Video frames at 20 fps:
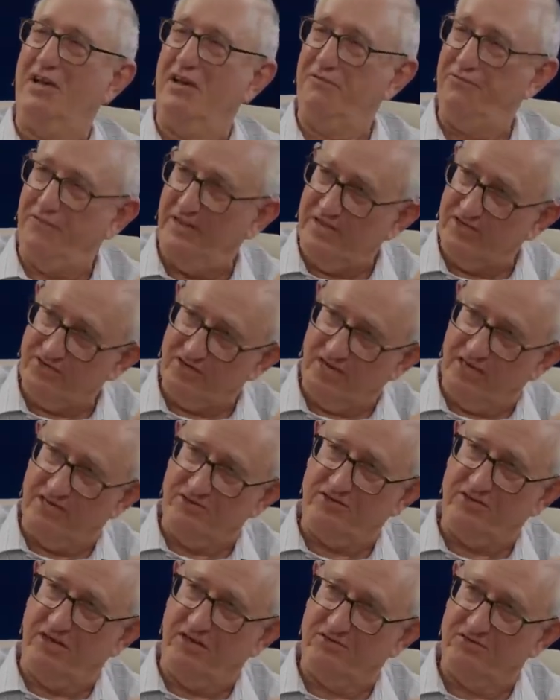my flesh I
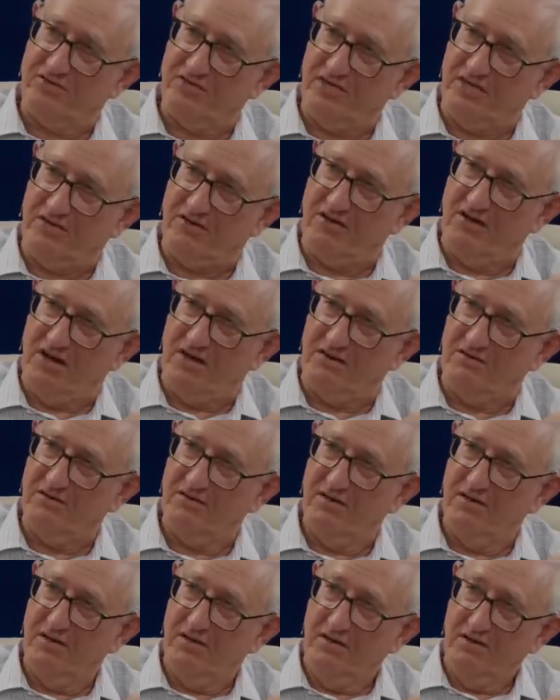shall see God,
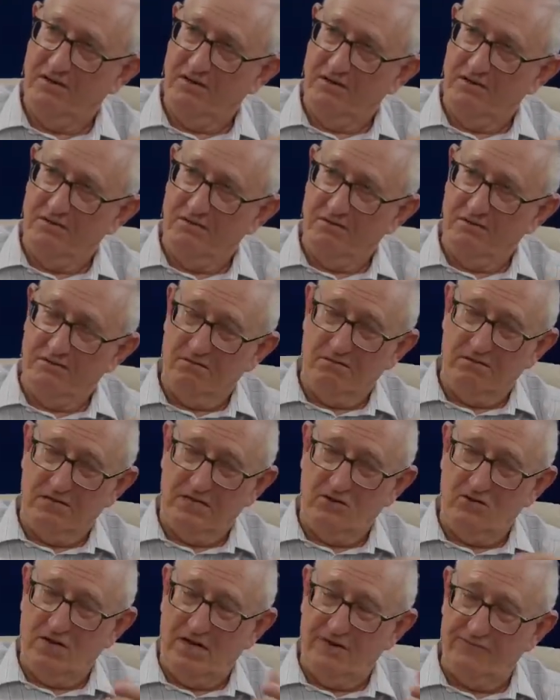
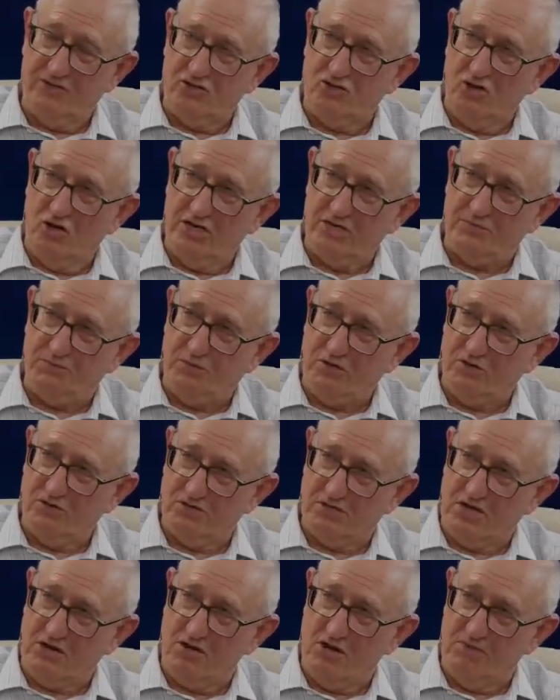then you have a choice
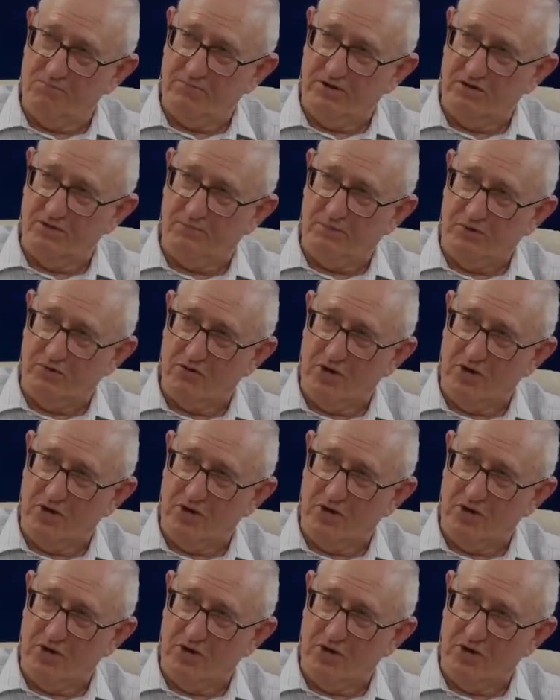because they can't both be